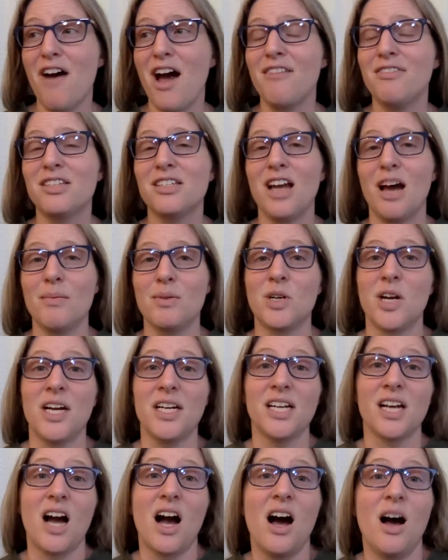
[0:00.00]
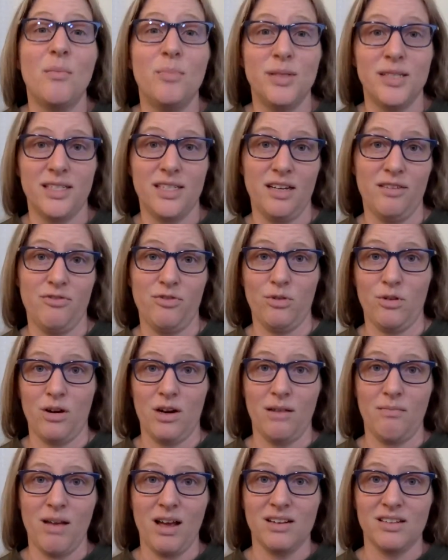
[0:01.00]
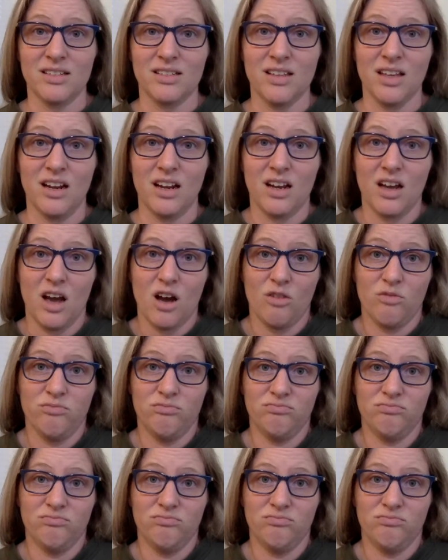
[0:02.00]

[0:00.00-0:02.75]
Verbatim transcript: I've stopped trying to compensate for it. I just let it go.